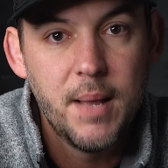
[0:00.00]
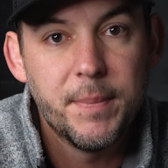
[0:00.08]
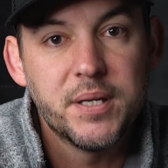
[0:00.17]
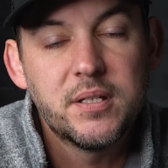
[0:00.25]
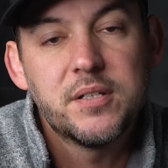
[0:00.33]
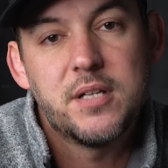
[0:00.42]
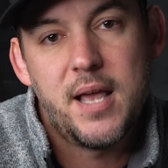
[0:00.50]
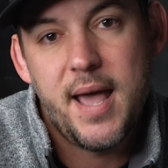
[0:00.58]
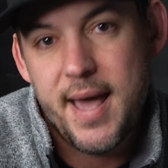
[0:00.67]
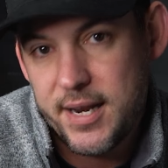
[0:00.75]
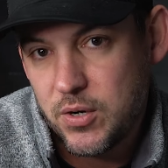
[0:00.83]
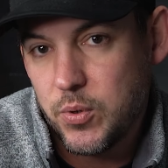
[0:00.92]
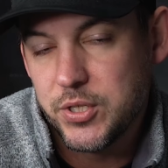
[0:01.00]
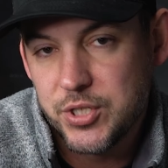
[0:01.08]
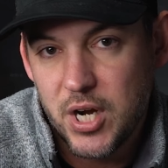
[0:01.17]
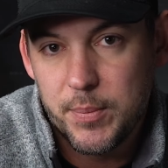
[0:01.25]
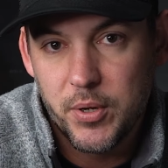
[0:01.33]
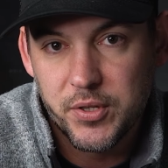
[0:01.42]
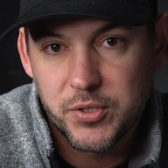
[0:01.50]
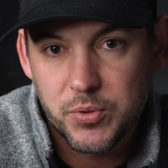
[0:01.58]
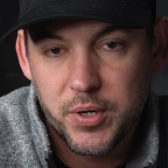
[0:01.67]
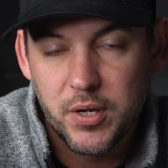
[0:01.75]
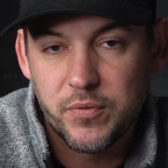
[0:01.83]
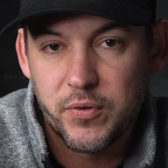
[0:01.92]
but it does an adequate job on the
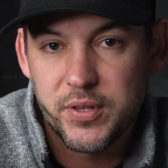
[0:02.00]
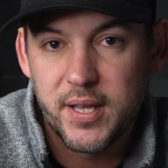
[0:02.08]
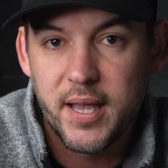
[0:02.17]
trail for the